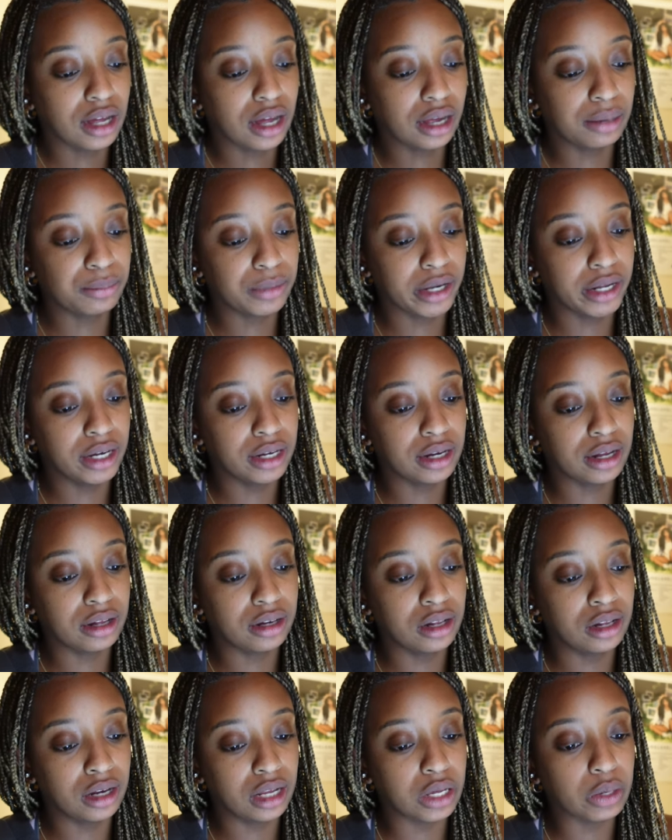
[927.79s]
I'm writing
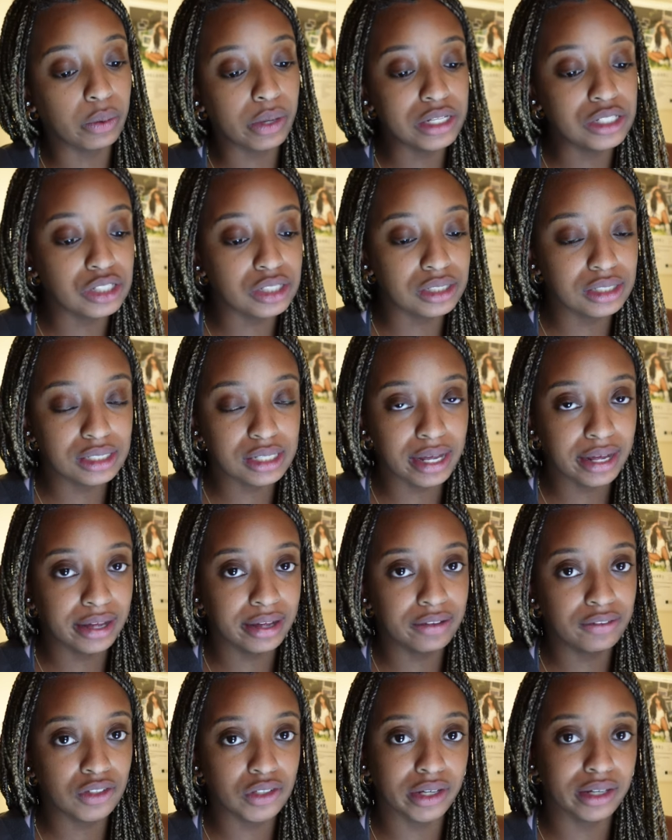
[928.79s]
down any questions I
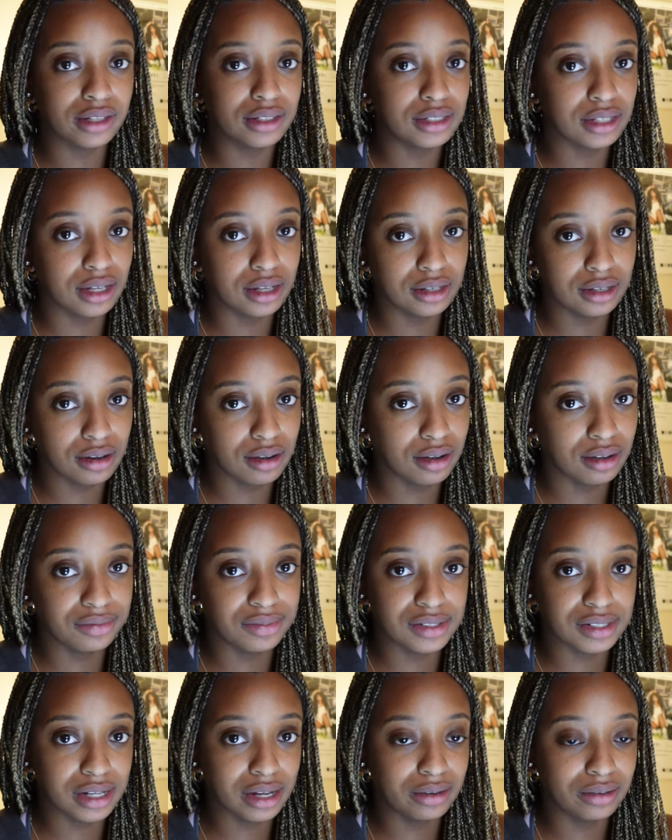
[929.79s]
have so I could take it to
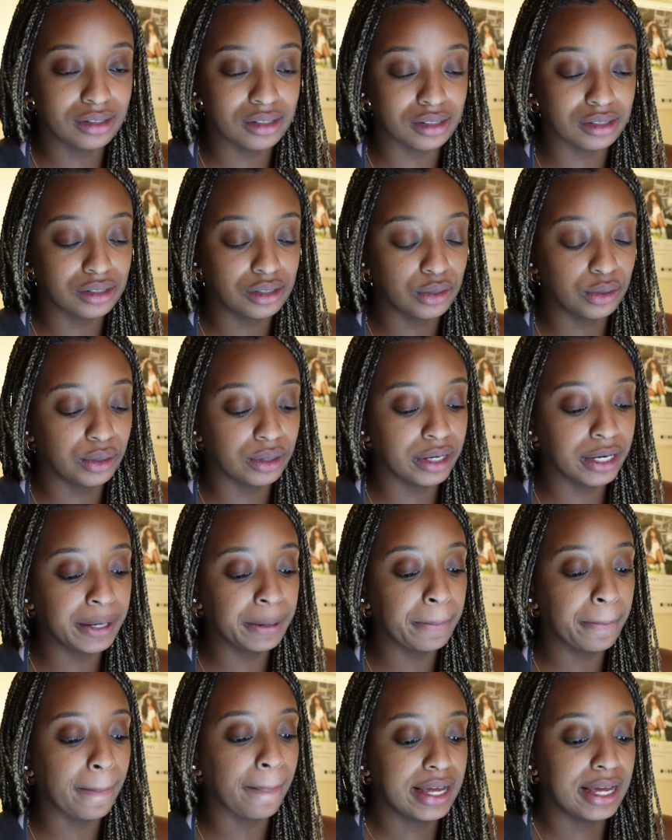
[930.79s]
office hours or tutoring.